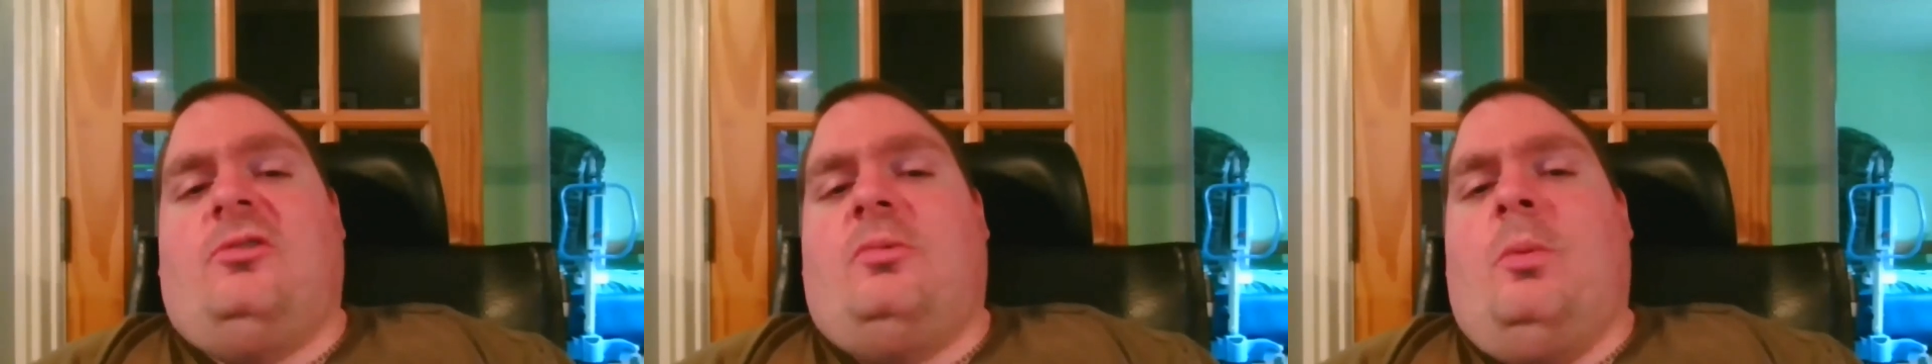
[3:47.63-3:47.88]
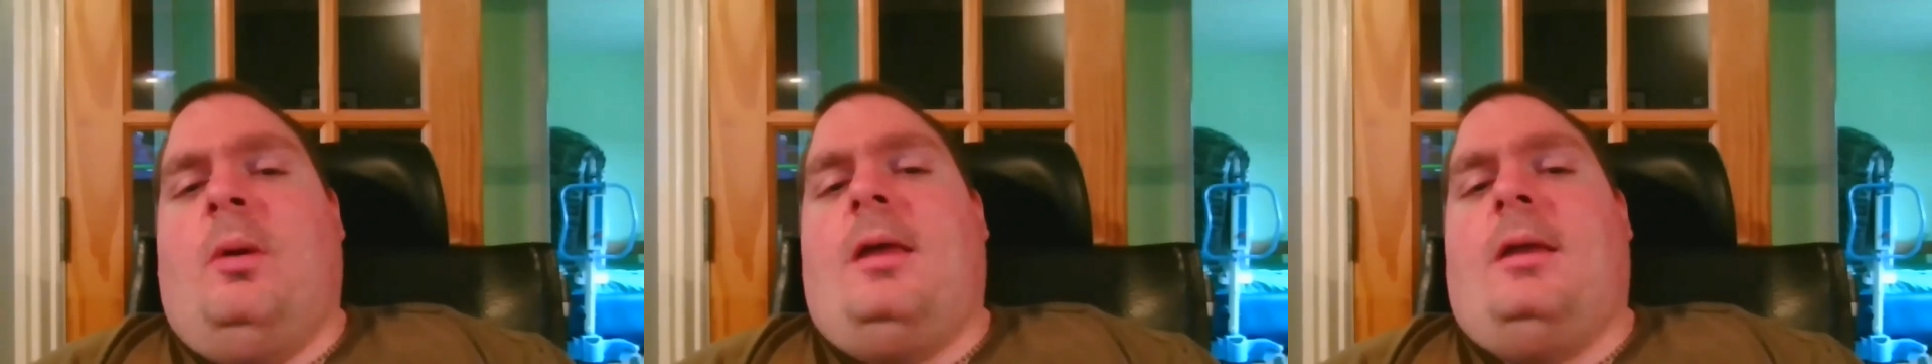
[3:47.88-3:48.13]

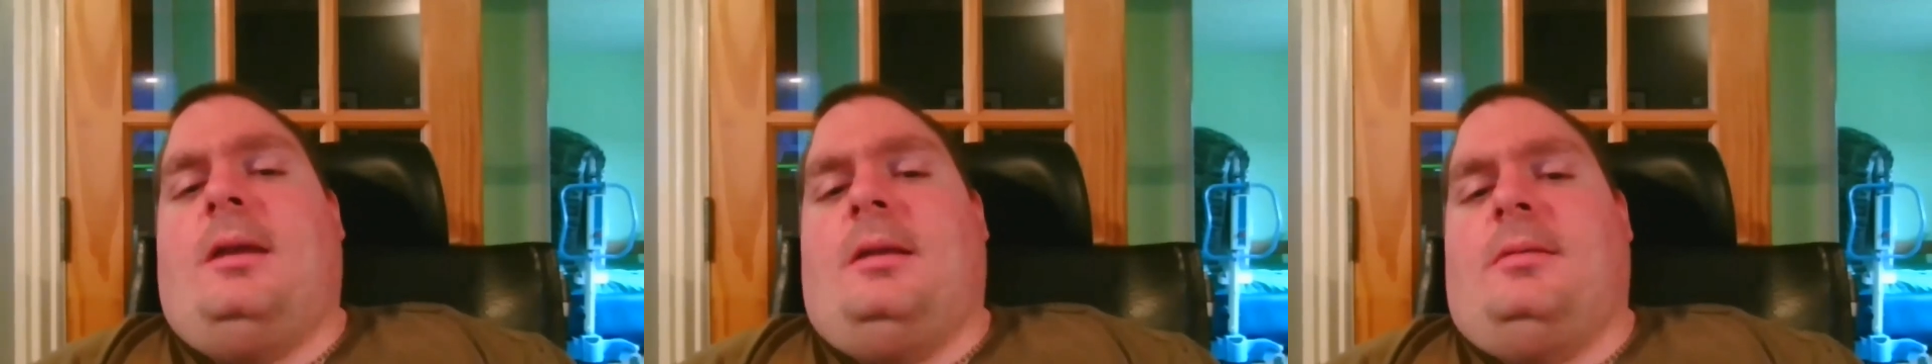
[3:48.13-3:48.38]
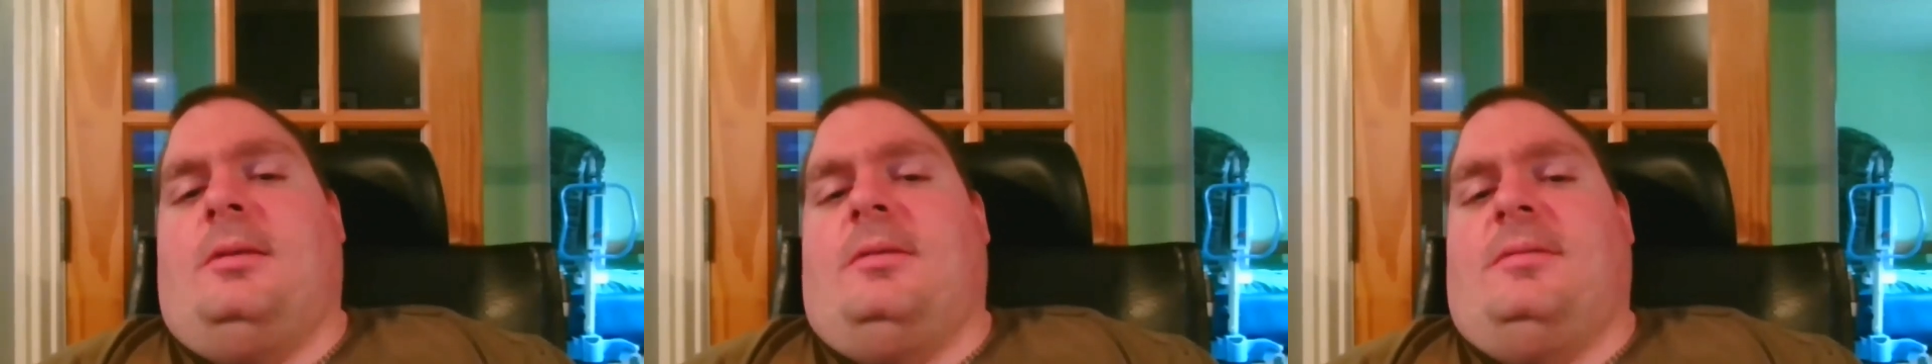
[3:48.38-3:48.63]

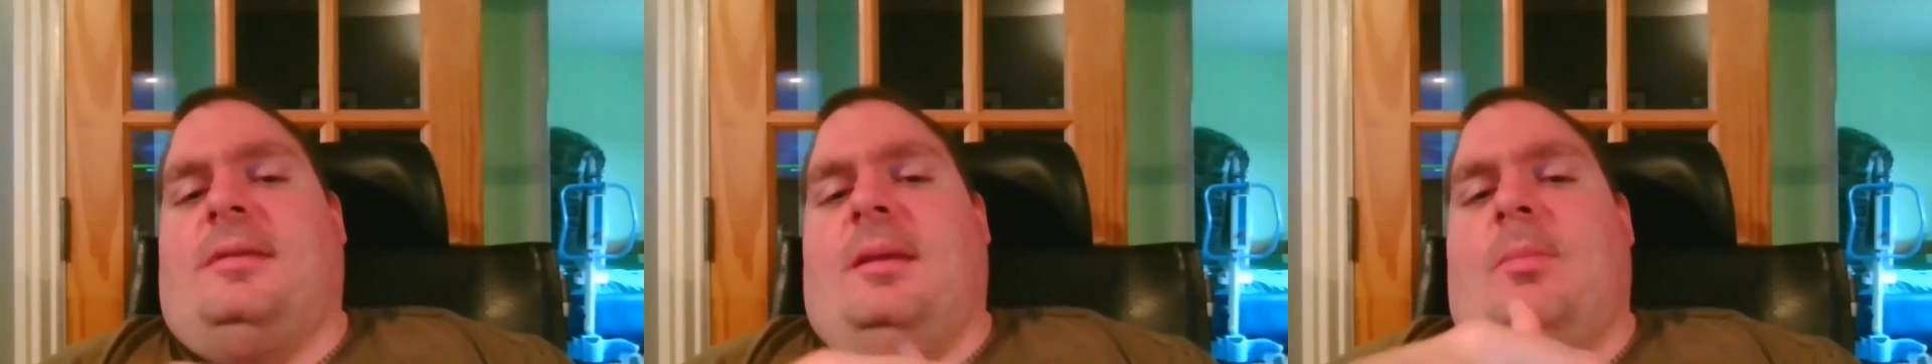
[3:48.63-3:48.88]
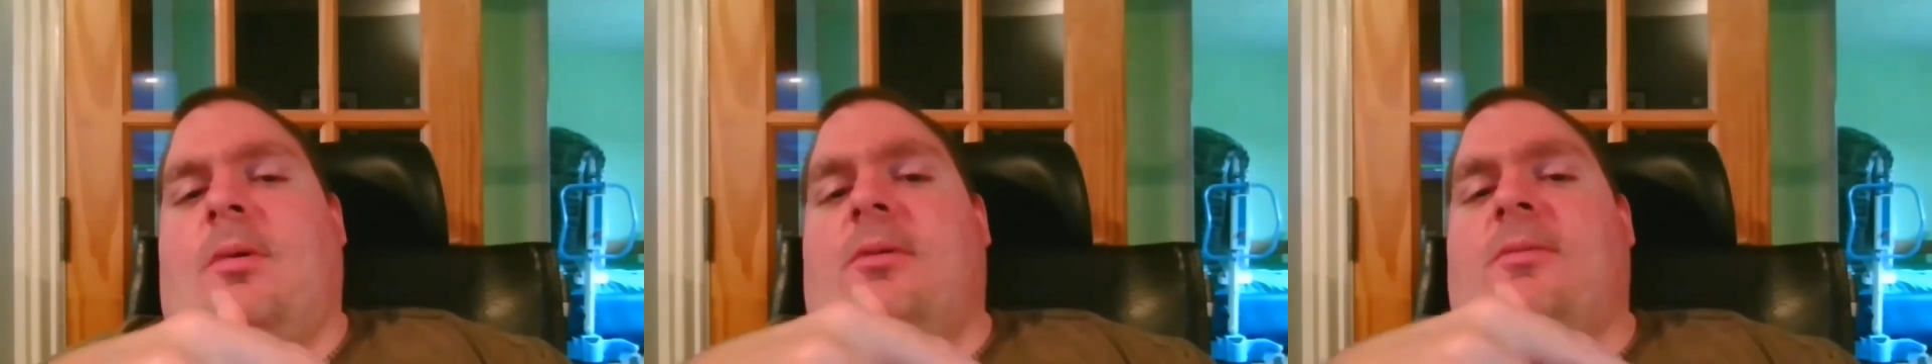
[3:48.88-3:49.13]
Swearing
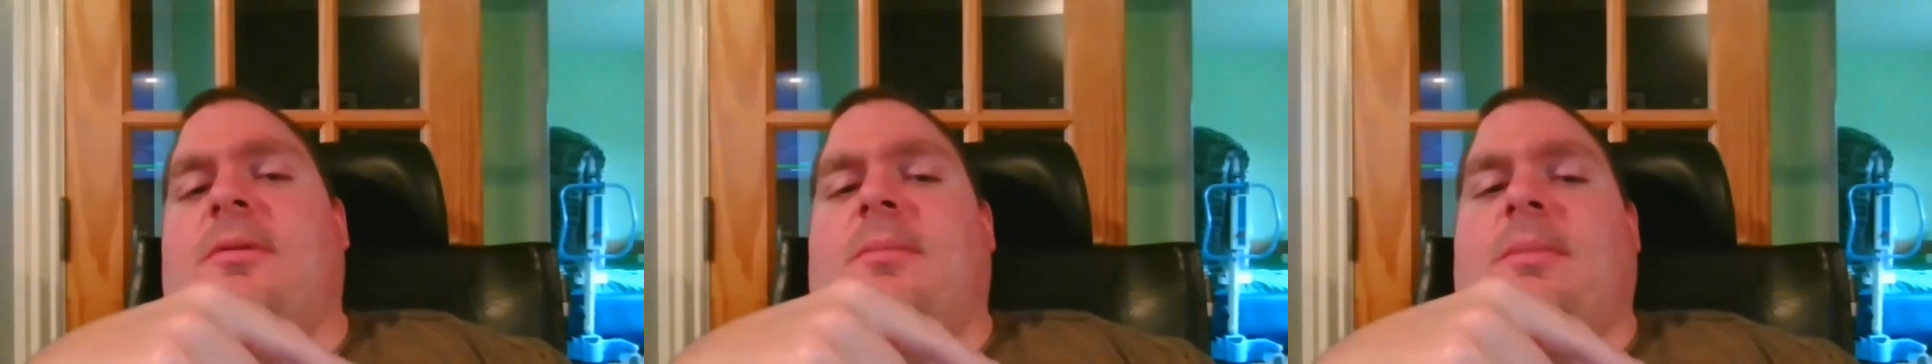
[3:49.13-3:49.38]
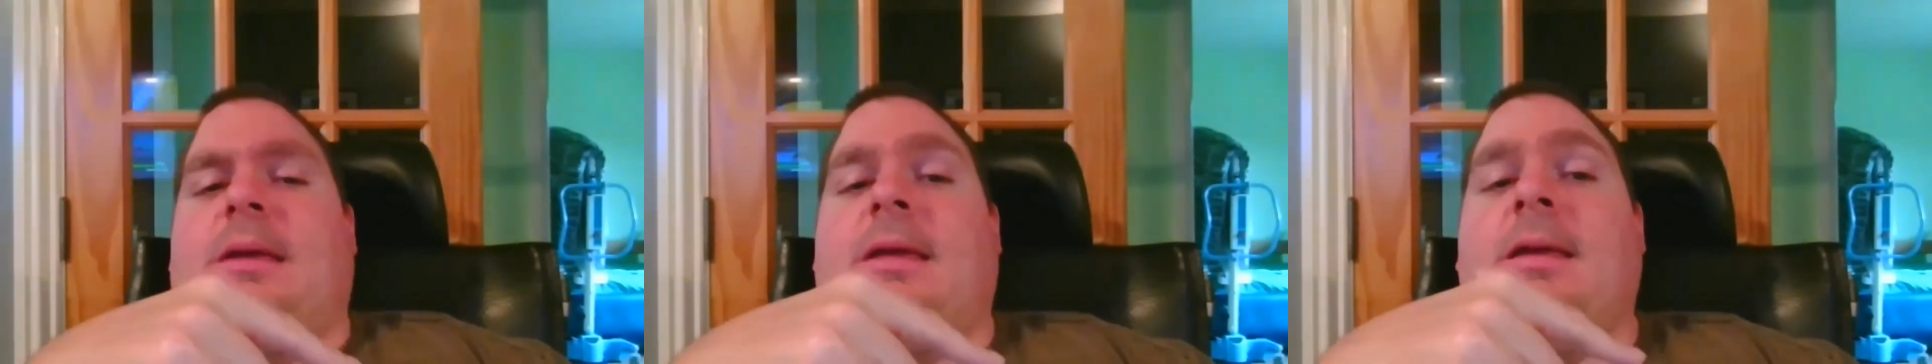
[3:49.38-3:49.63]
doesn't bother
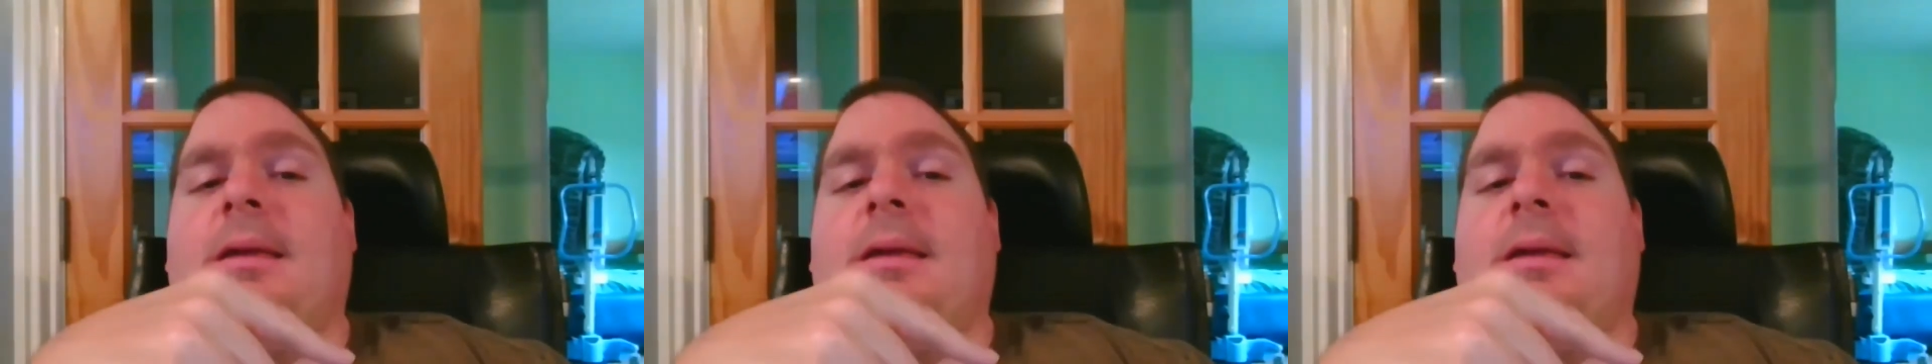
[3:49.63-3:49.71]
me.